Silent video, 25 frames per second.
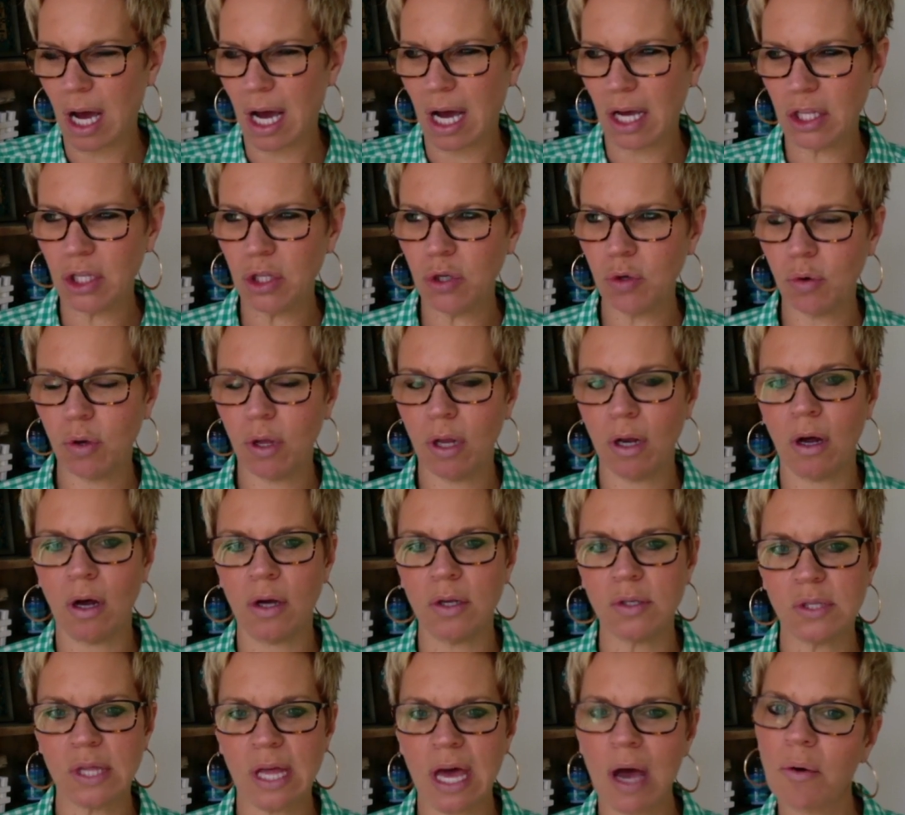you could
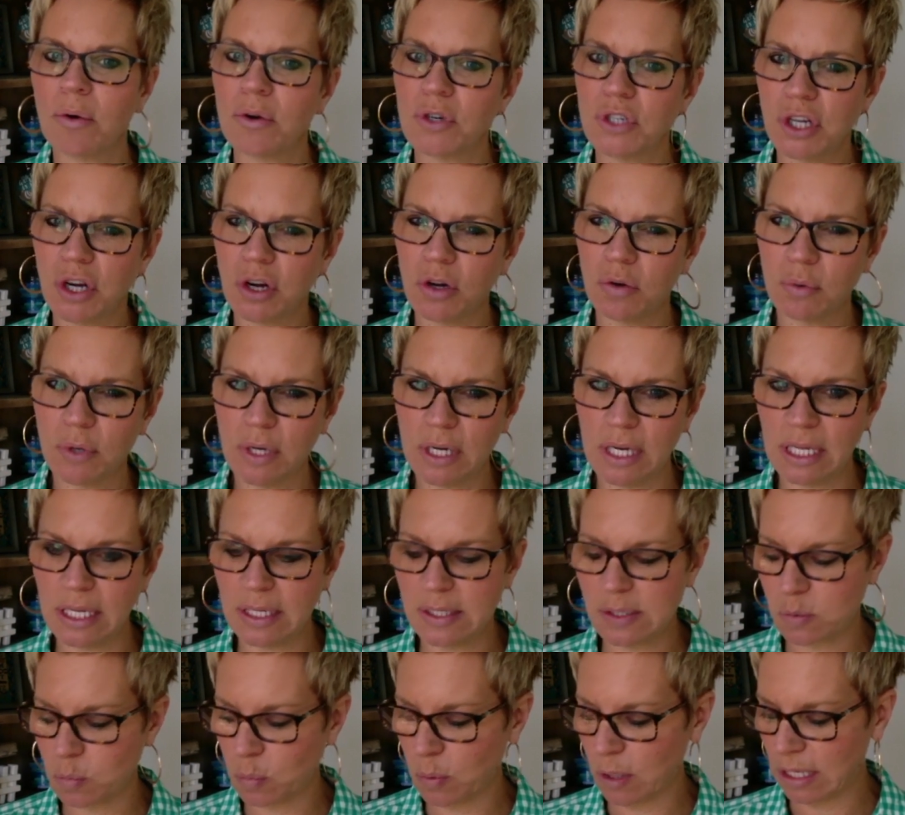also, that shared reading
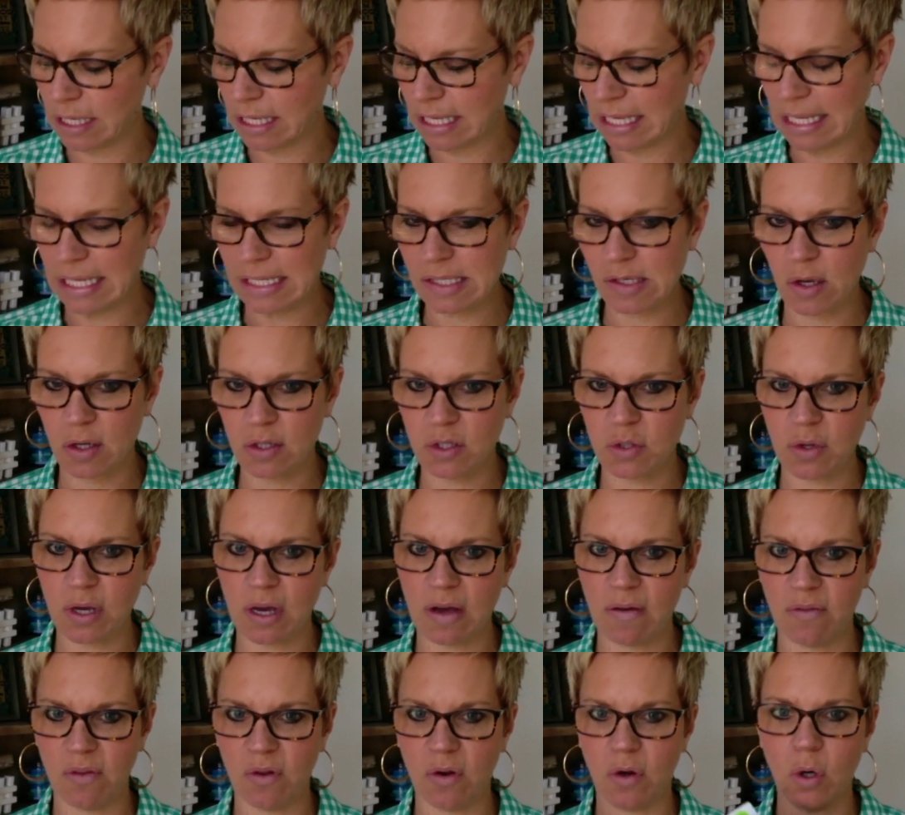is when kids also
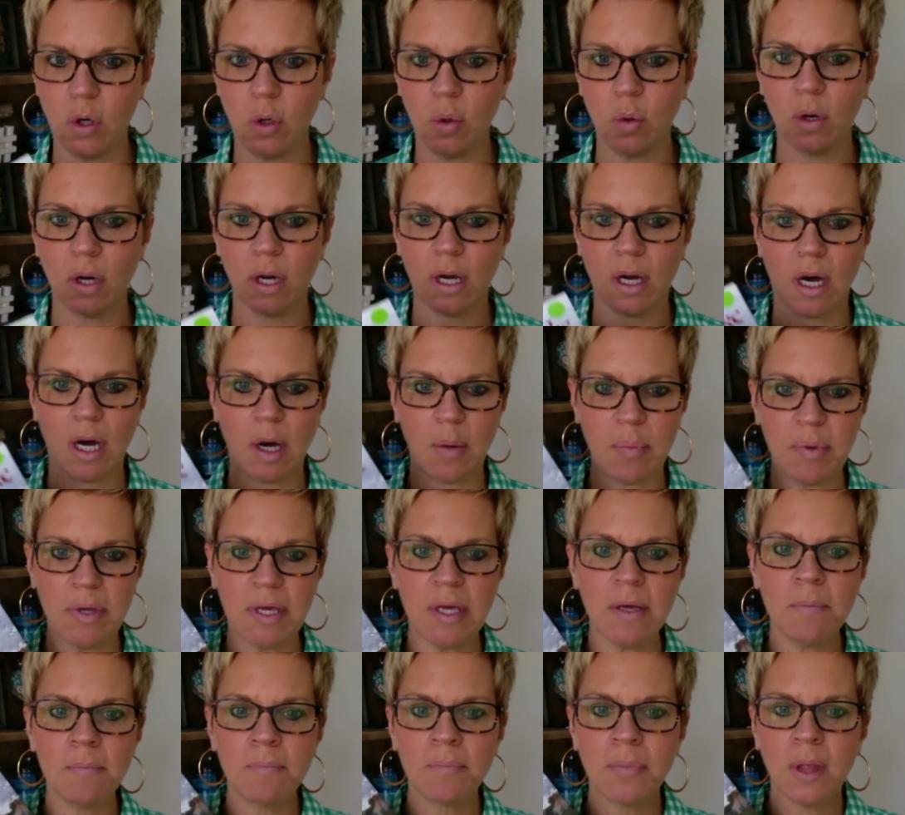have their own
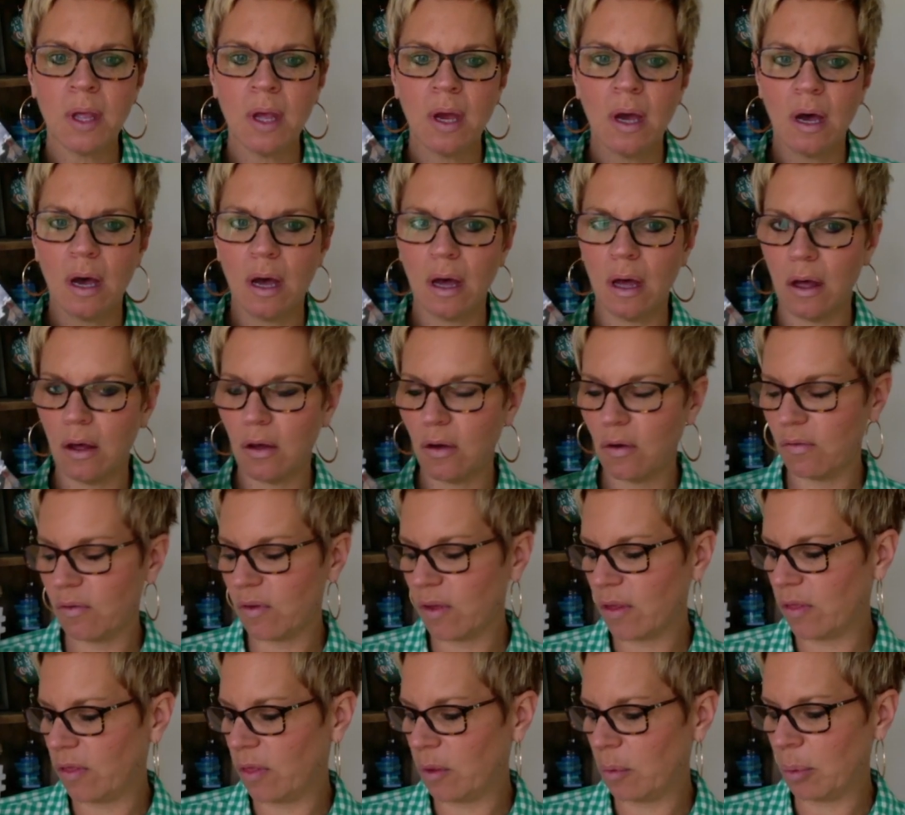copy of
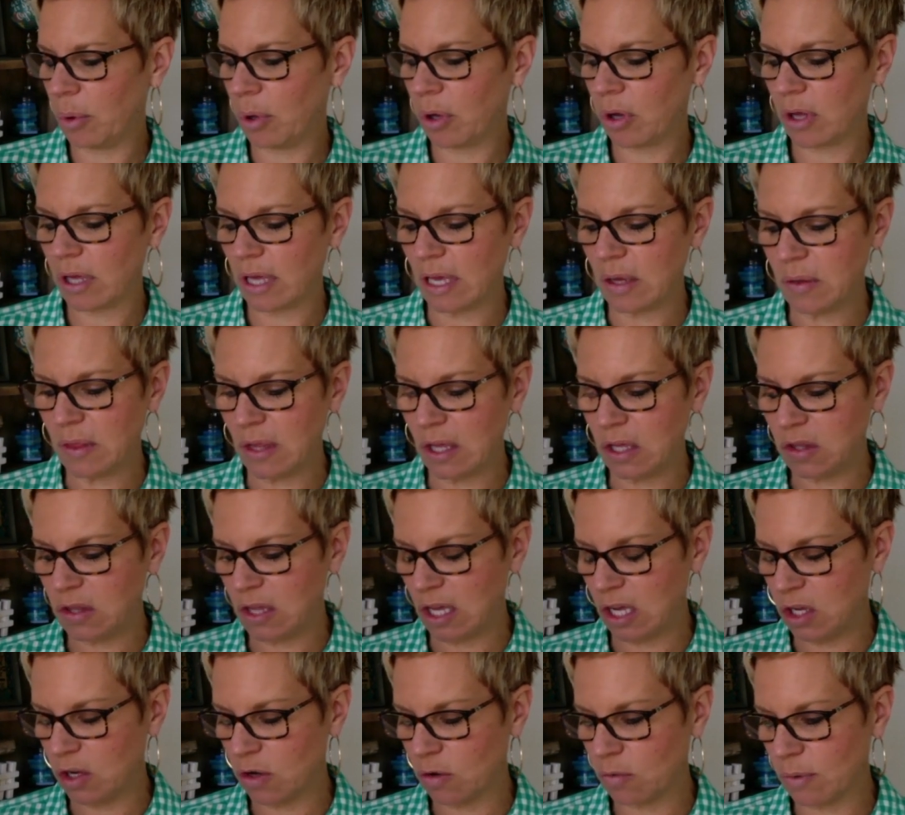the book
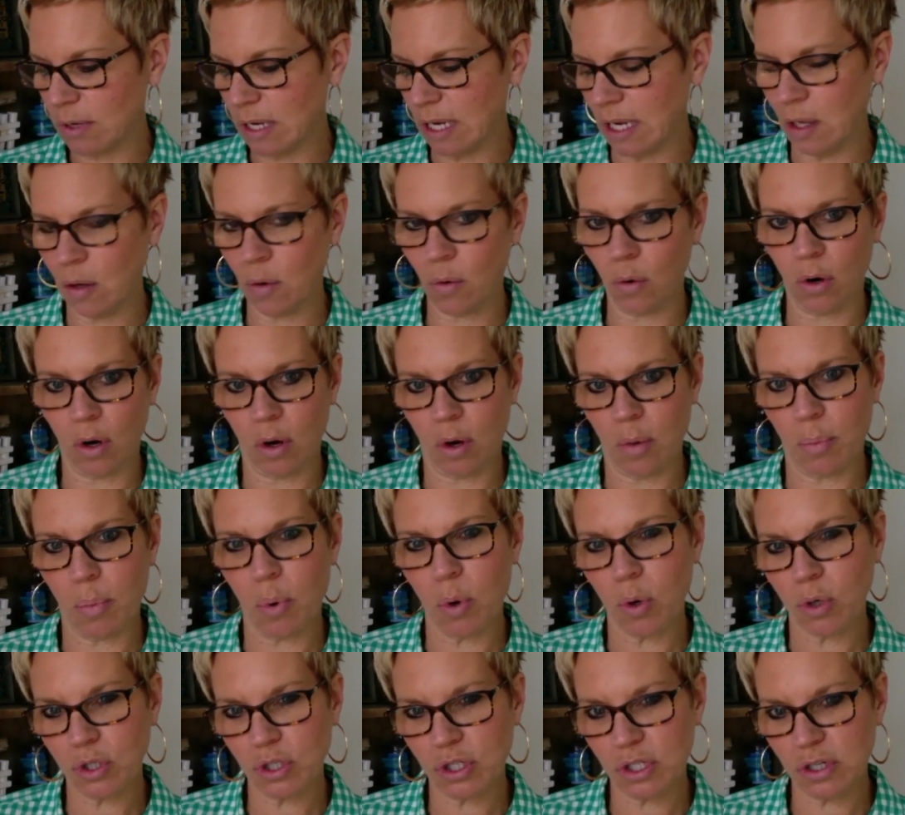that you're reading or a
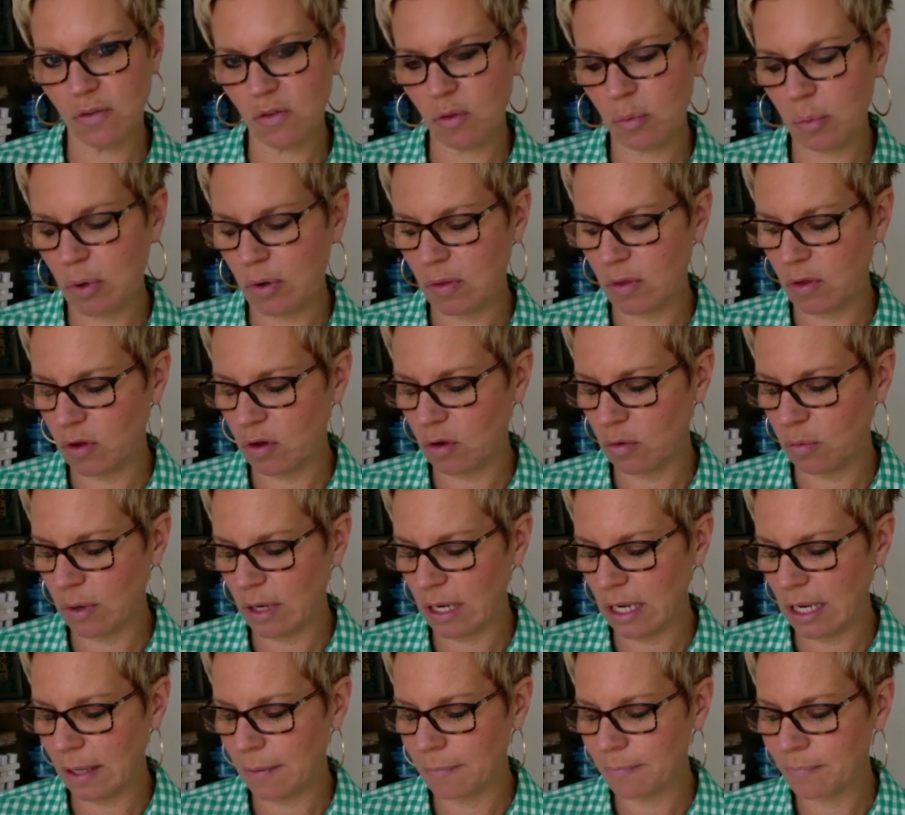portion of the book that you're
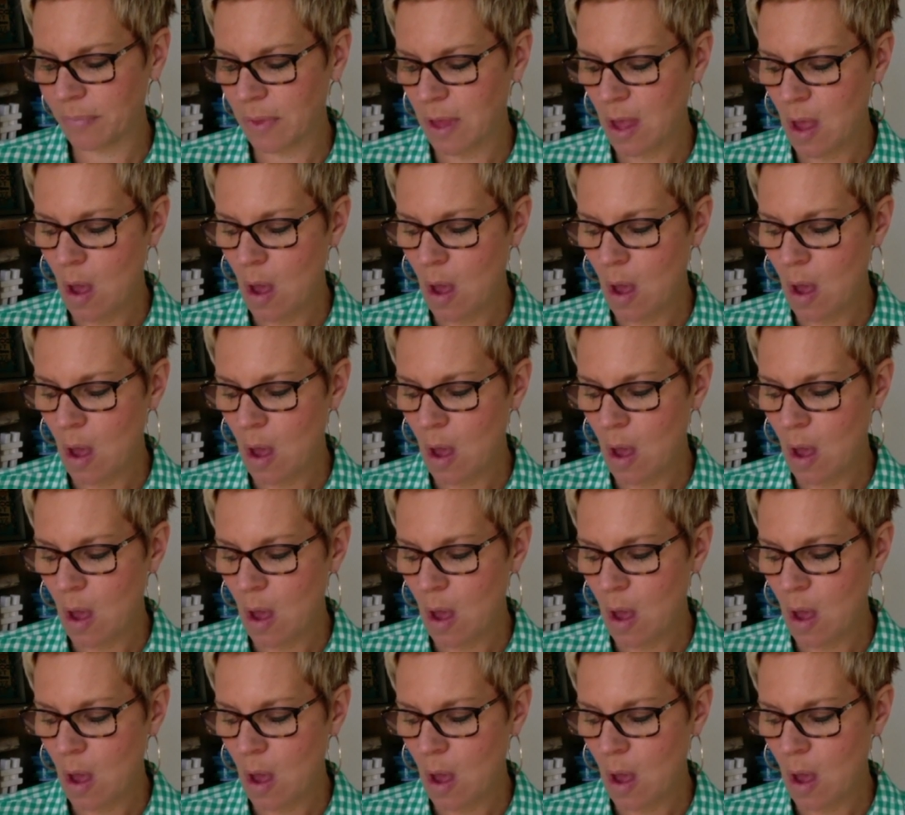reading.